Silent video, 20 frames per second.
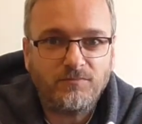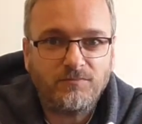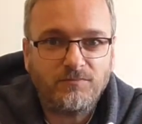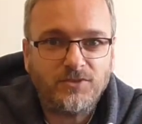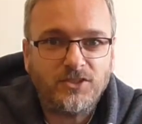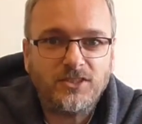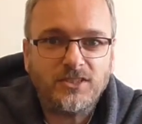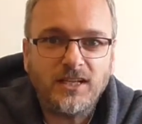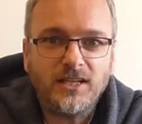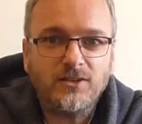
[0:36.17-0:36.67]

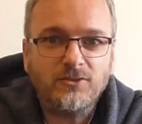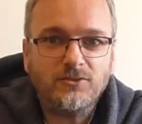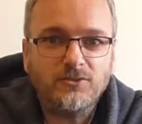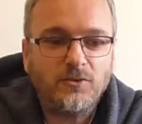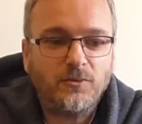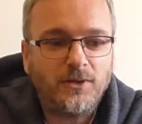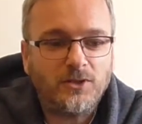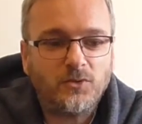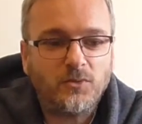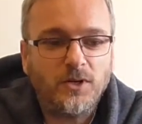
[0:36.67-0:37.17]
sells for
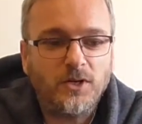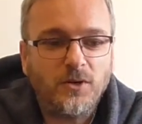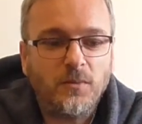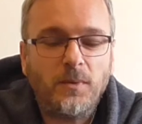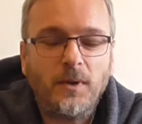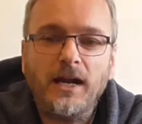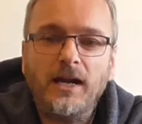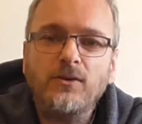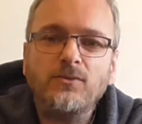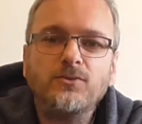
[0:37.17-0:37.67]
about £20
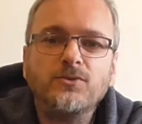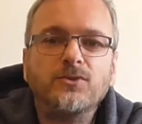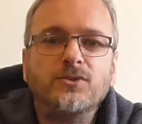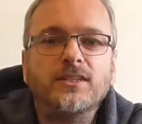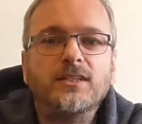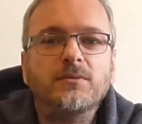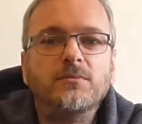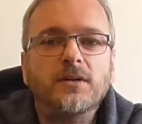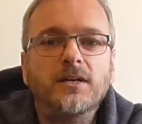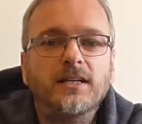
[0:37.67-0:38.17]
on
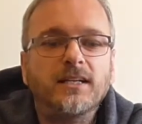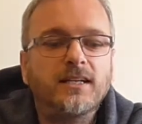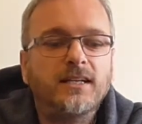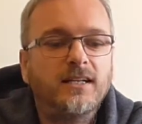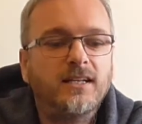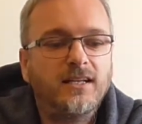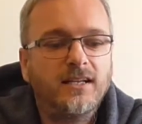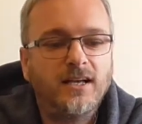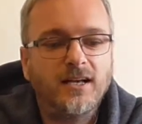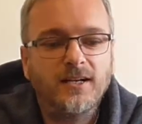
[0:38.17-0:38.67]
eBay.
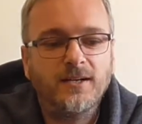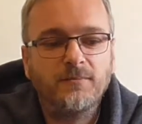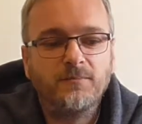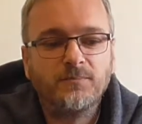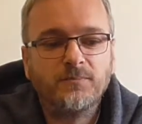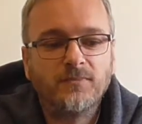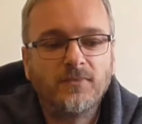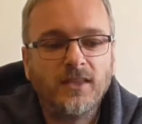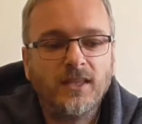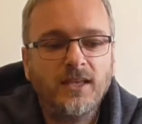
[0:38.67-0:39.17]
I
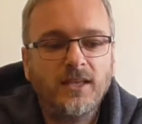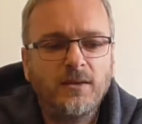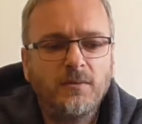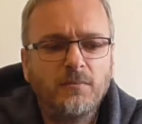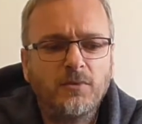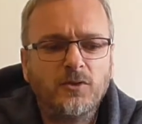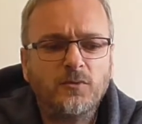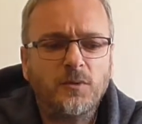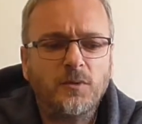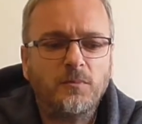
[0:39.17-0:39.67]

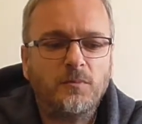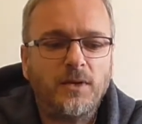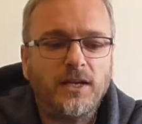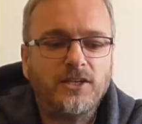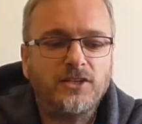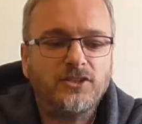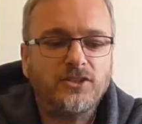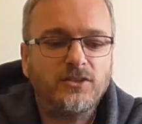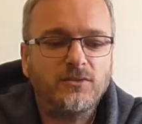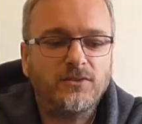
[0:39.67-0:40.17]
was a bit
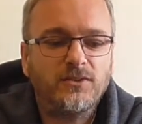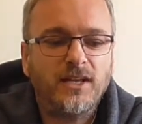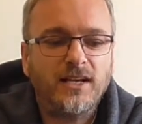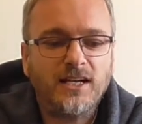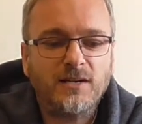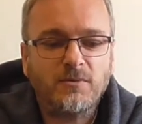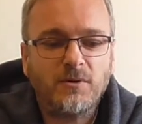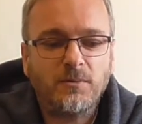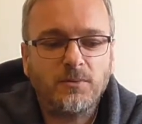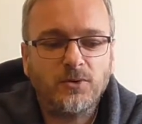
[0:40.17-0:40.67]
patient.
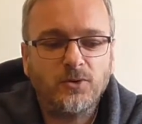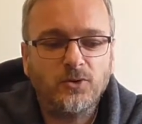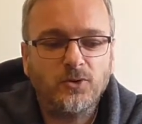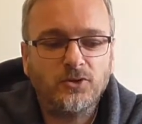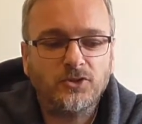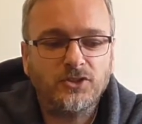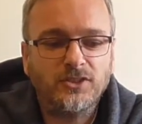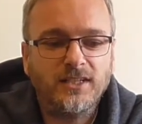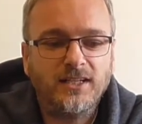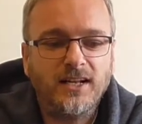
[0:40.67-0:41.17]
That came up on
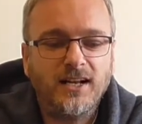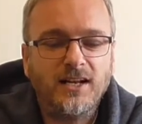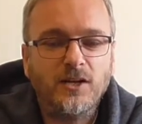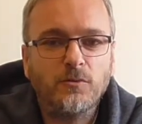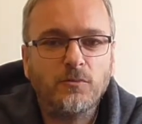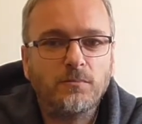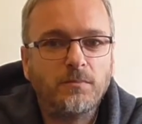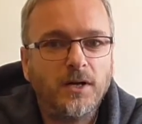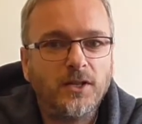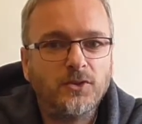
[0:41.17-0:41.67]
auction in a
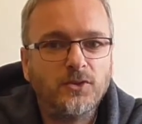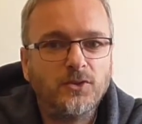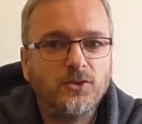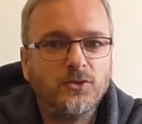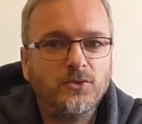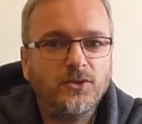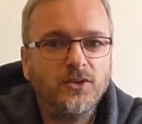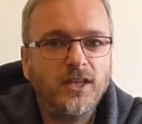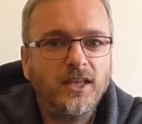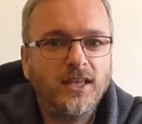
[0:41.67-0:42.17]
little
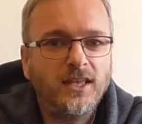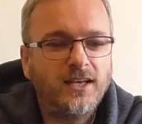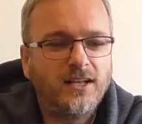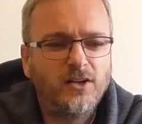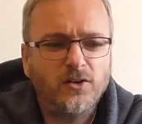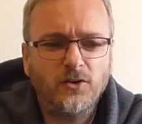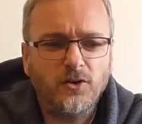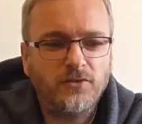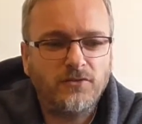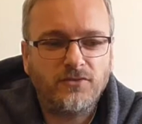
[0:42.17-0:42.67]
bundle. I
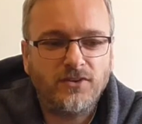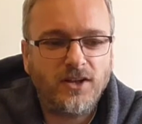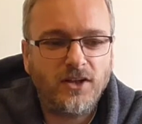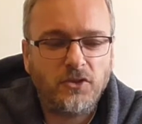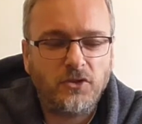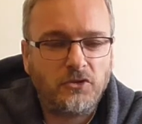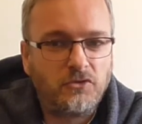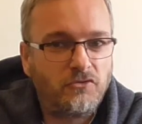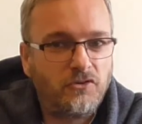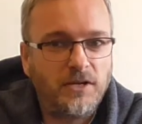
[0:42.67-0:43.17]
got it for like
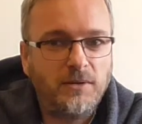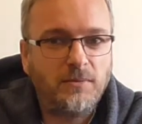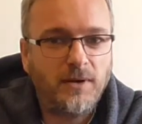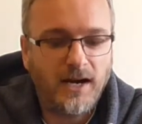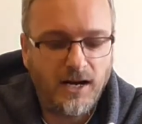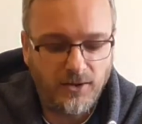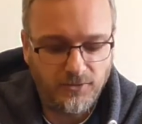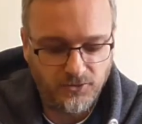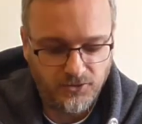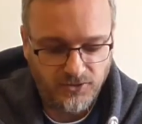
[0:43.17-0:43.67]

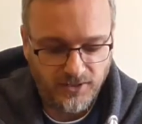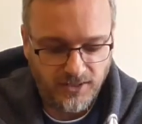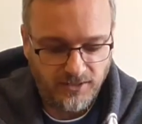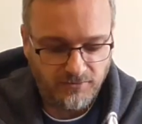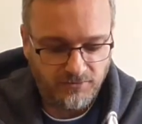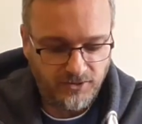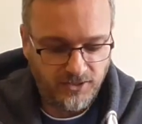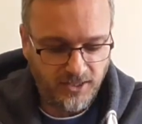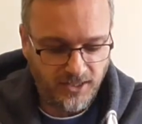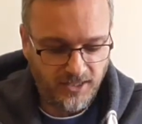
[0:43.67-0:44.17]
£3
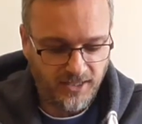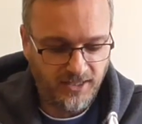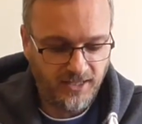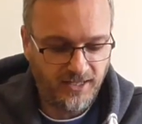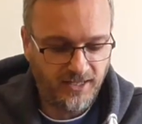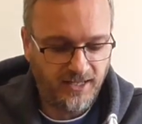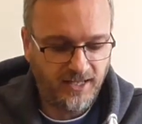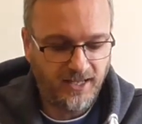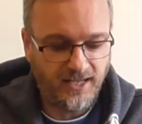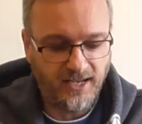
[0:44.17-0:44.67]
delivered,
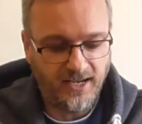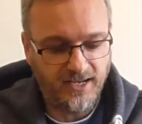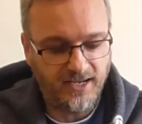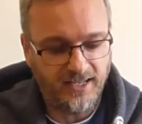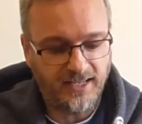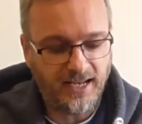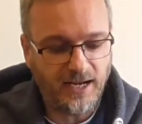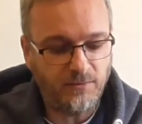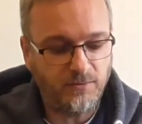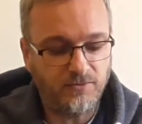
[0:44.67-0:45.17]
and
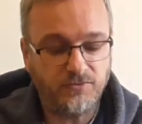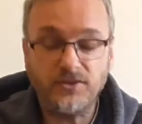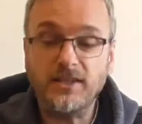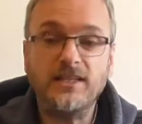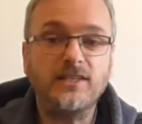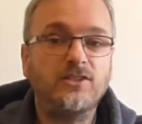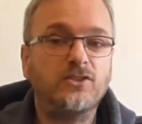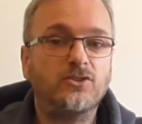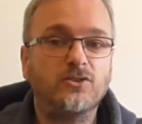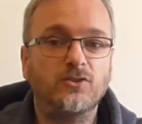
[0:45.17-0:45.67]
it came with
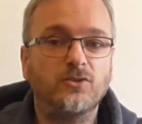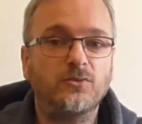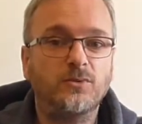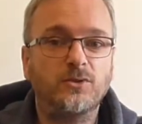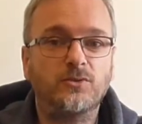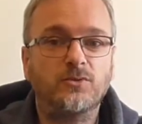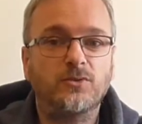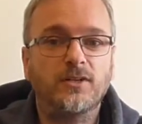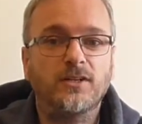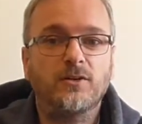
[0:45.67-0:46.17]
these two,
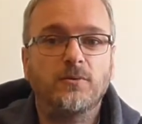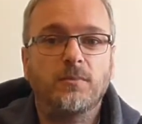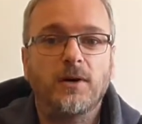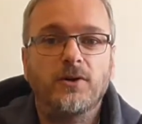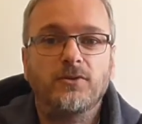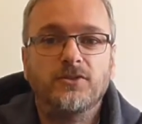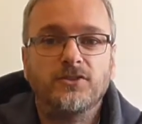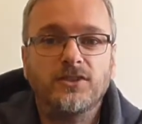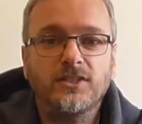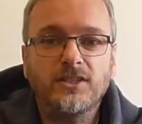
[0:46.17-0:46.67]
which were little
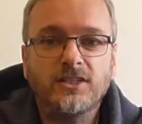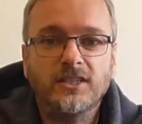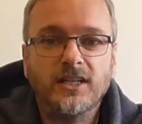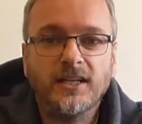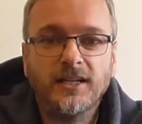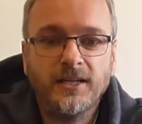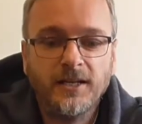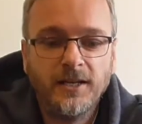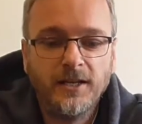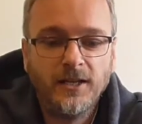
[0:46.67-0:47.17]
bonuses,
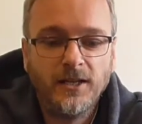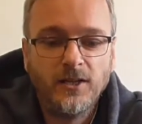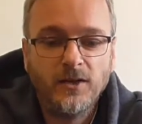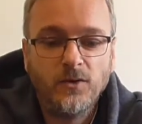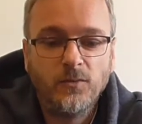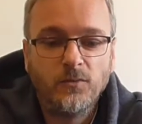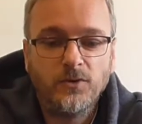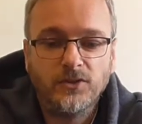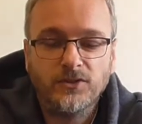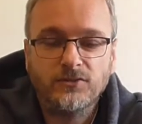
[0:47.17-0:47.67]

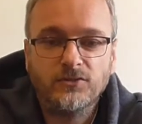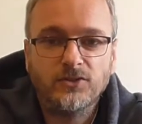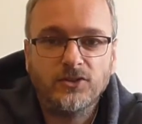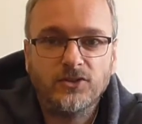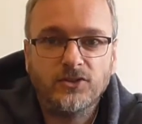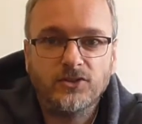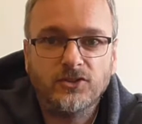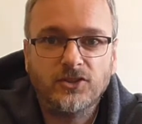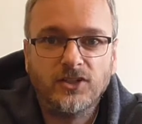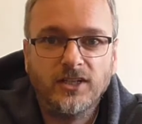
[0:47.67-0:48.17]
which of
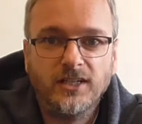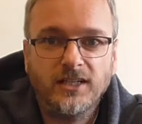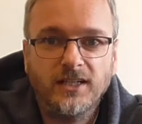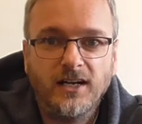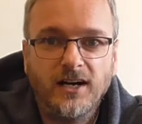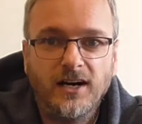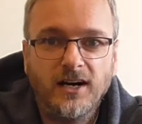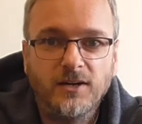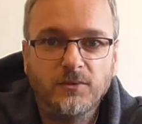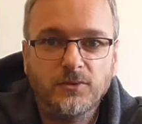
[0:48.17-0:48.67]
course
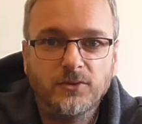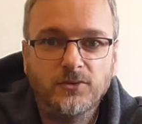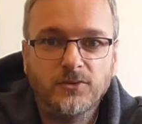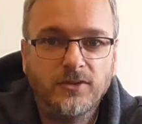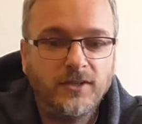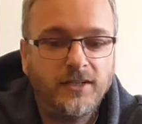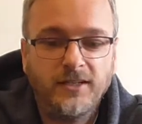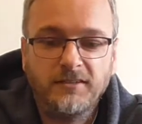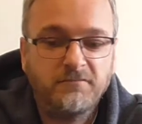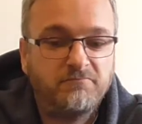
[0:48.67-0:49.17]
I will
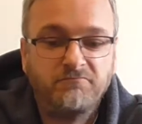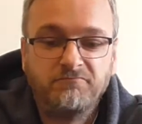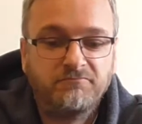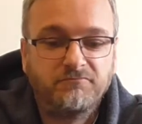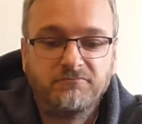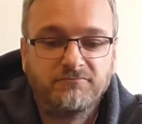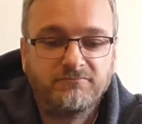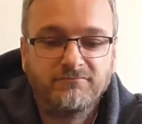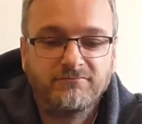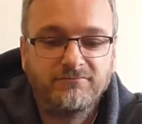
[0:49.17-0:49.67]

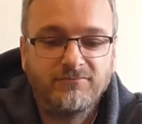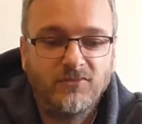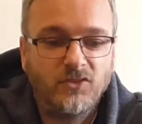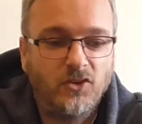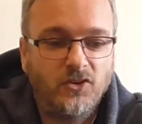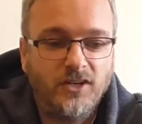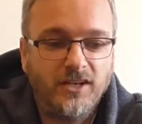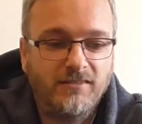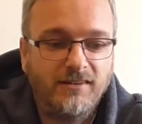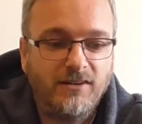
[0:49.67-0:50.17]

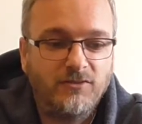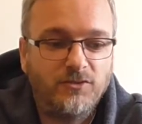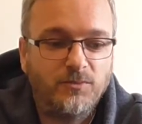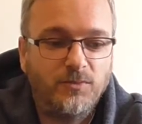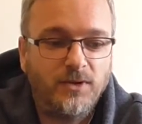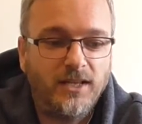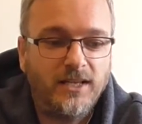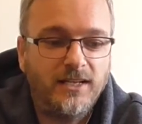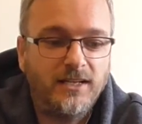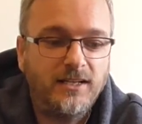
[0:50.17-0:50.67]
not get around
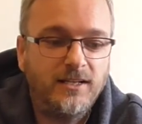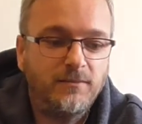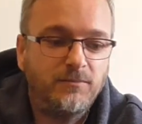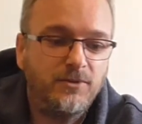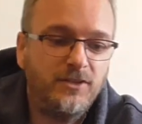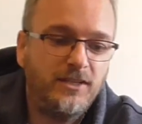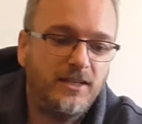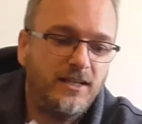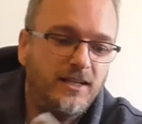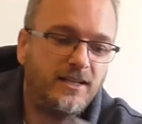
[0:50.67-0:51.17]
to playing.
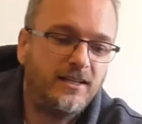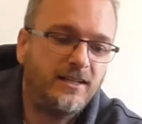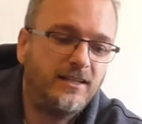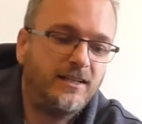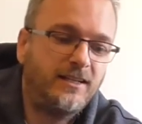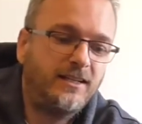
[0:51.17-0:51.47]
But yeah,